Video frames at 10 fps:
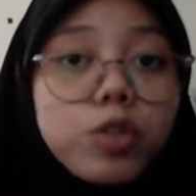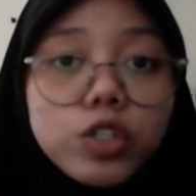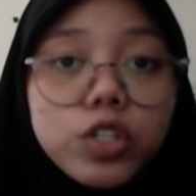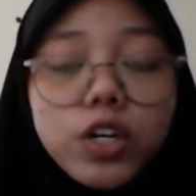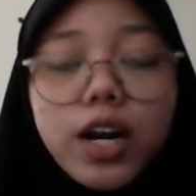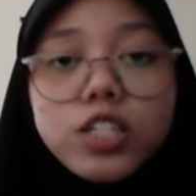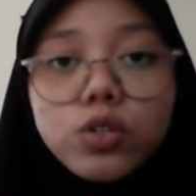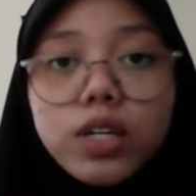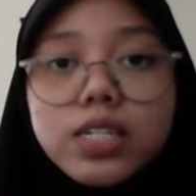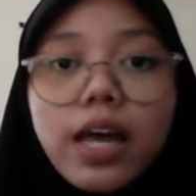teacher and
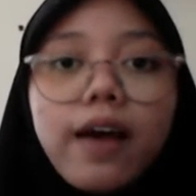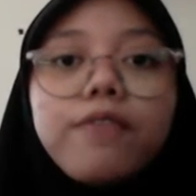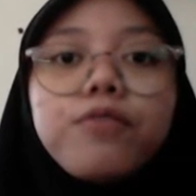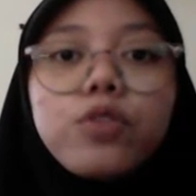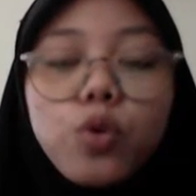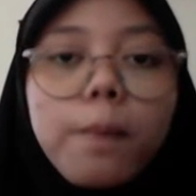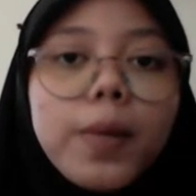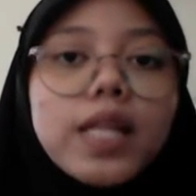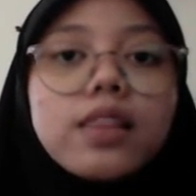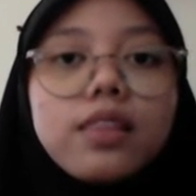students have to
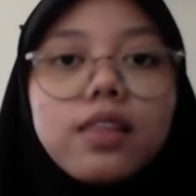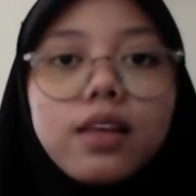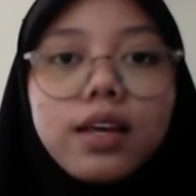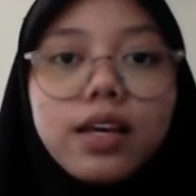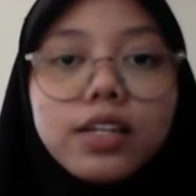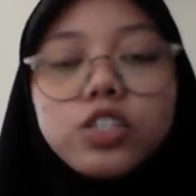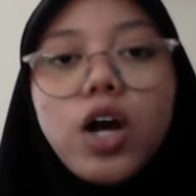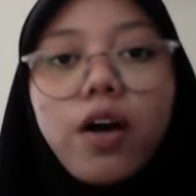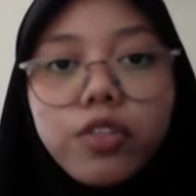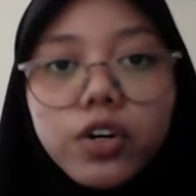meet each
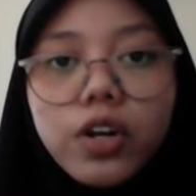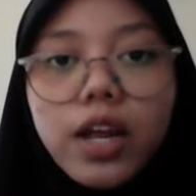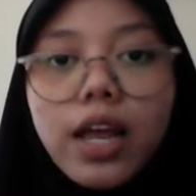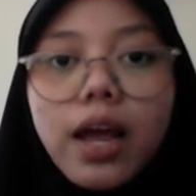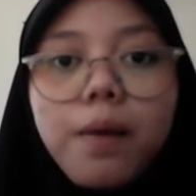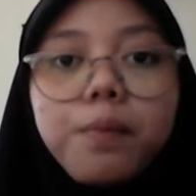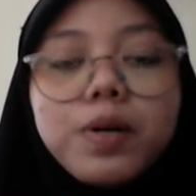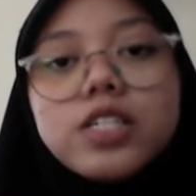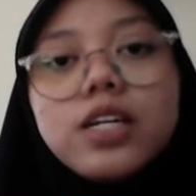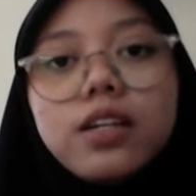other
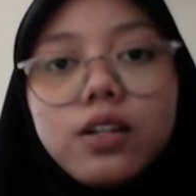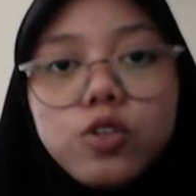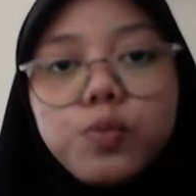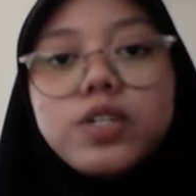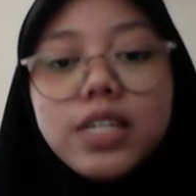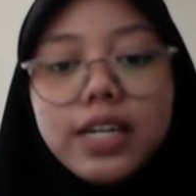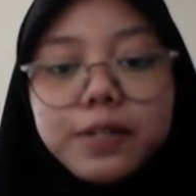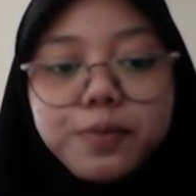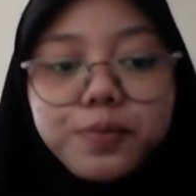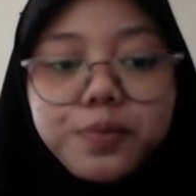person to person.
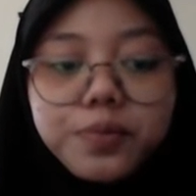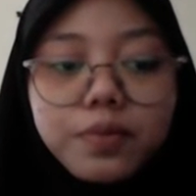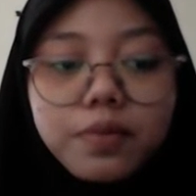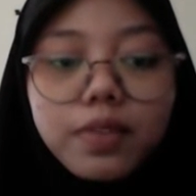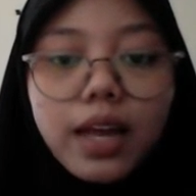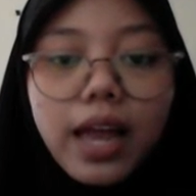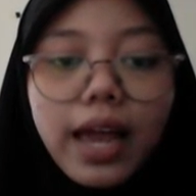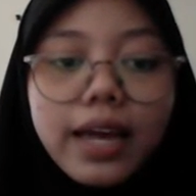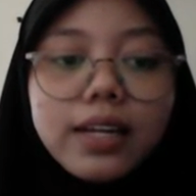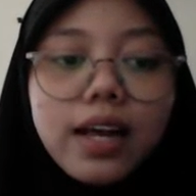
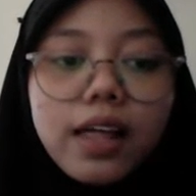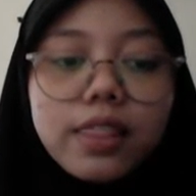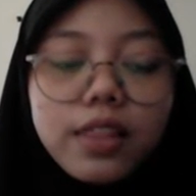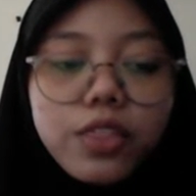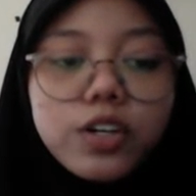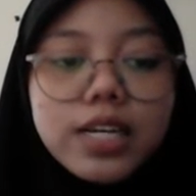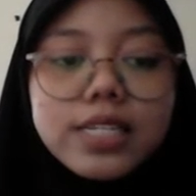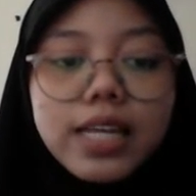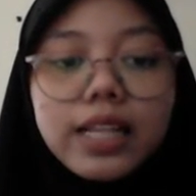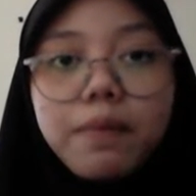And the third
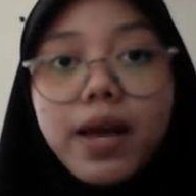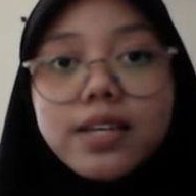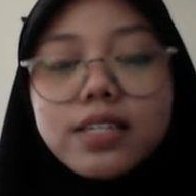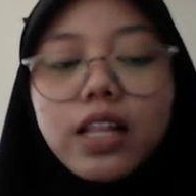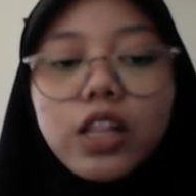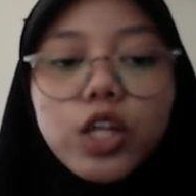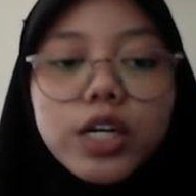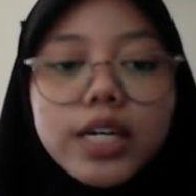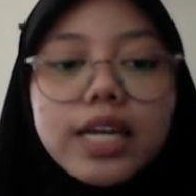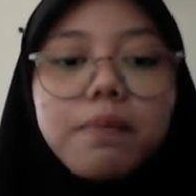is LMS,
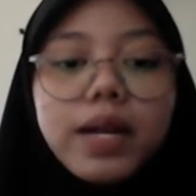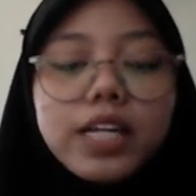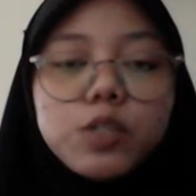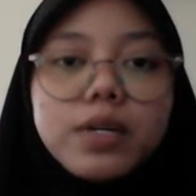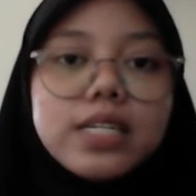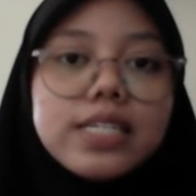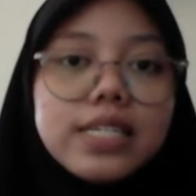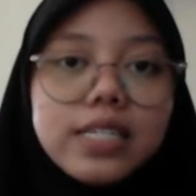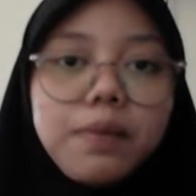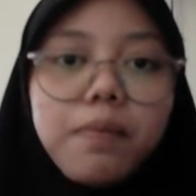Learning Management
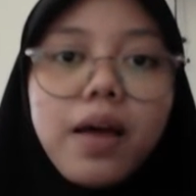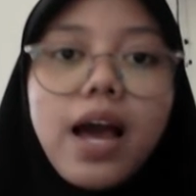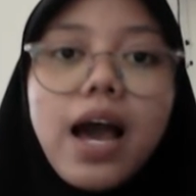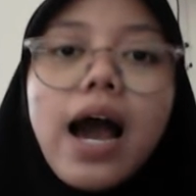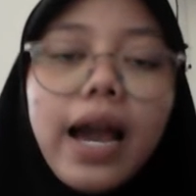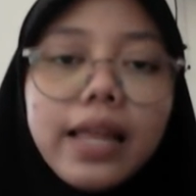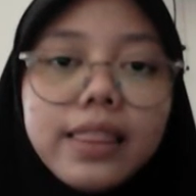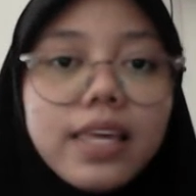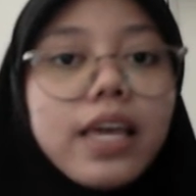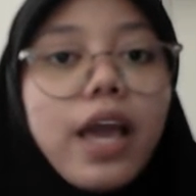System. I
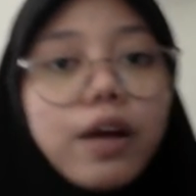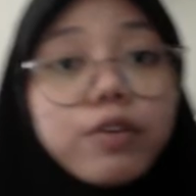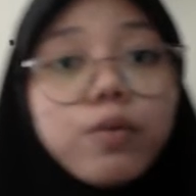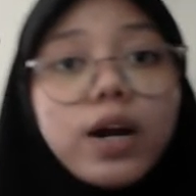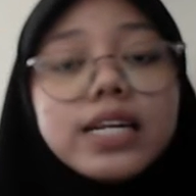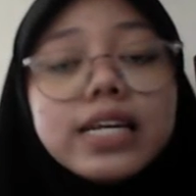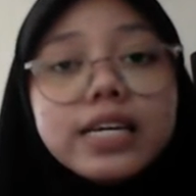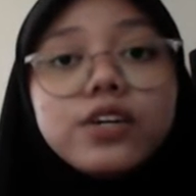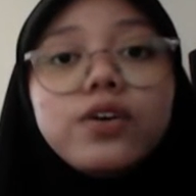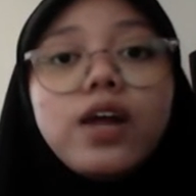think everyone
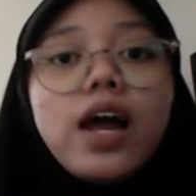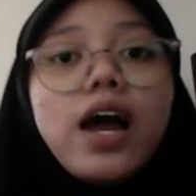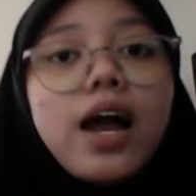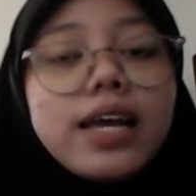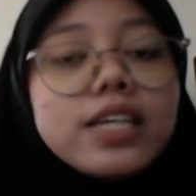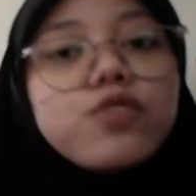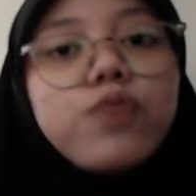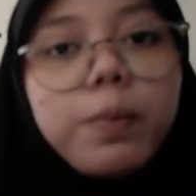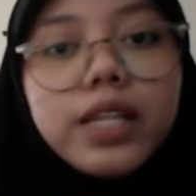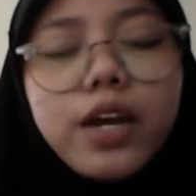here is
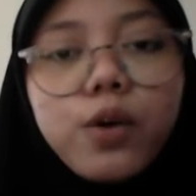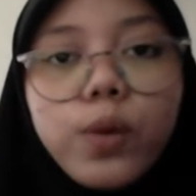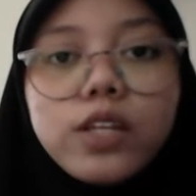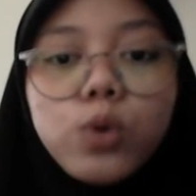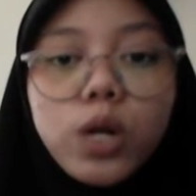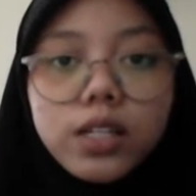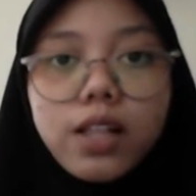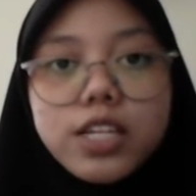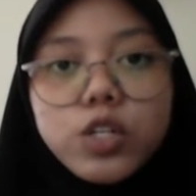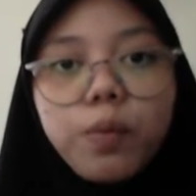familiar with Google
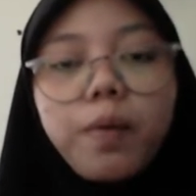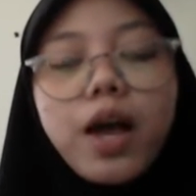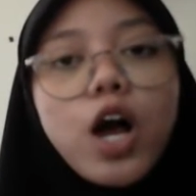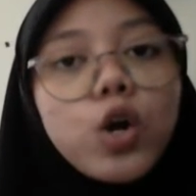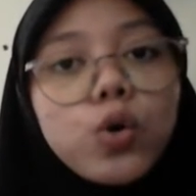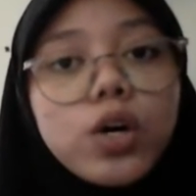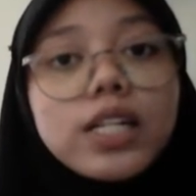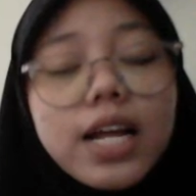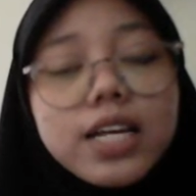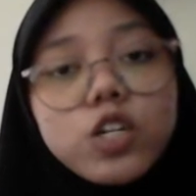Classroom.
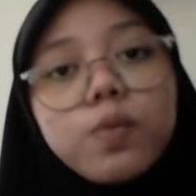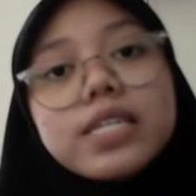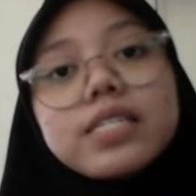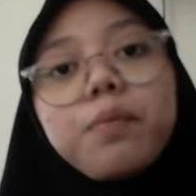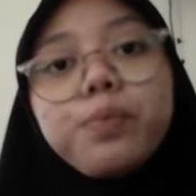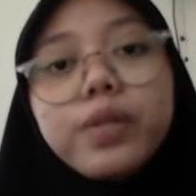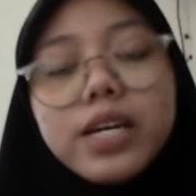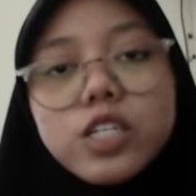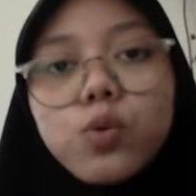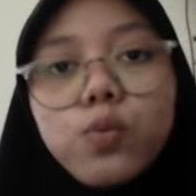Google Classroom is a
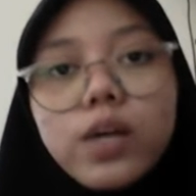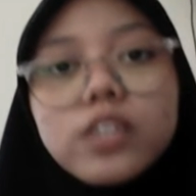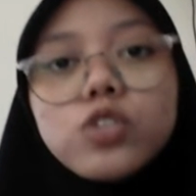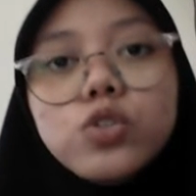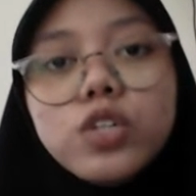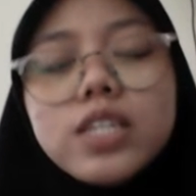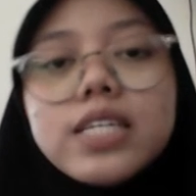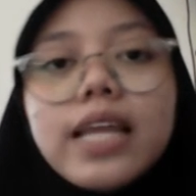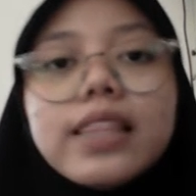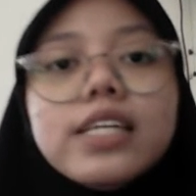place where students
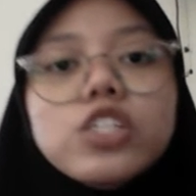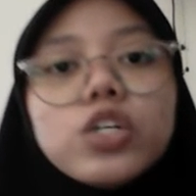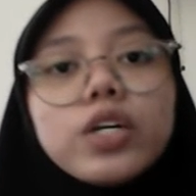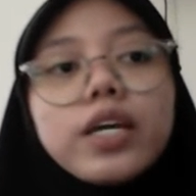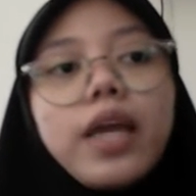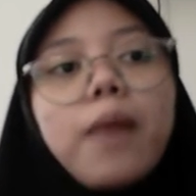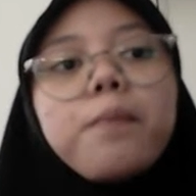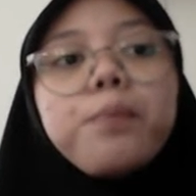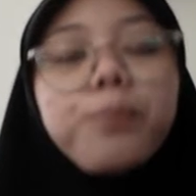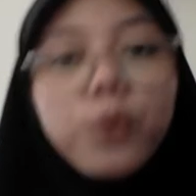and teacher
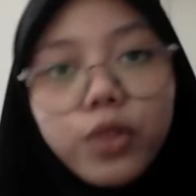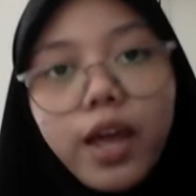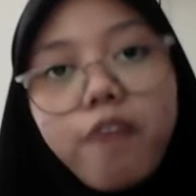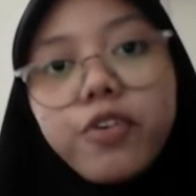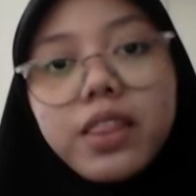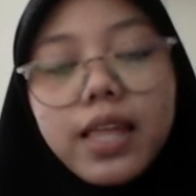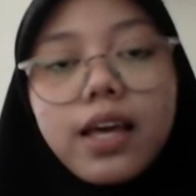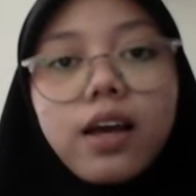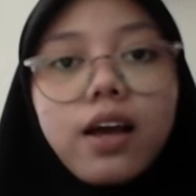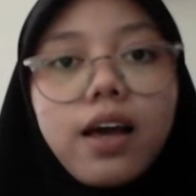can put
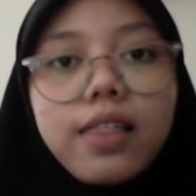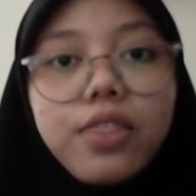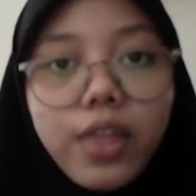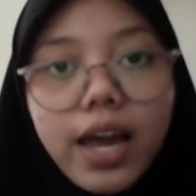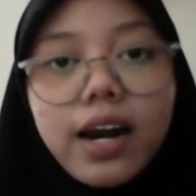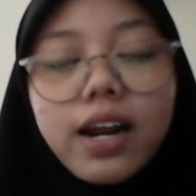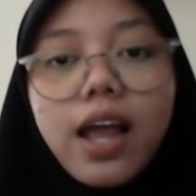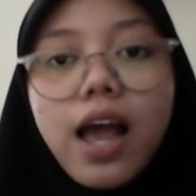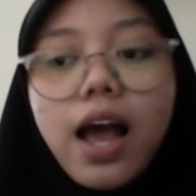everything there.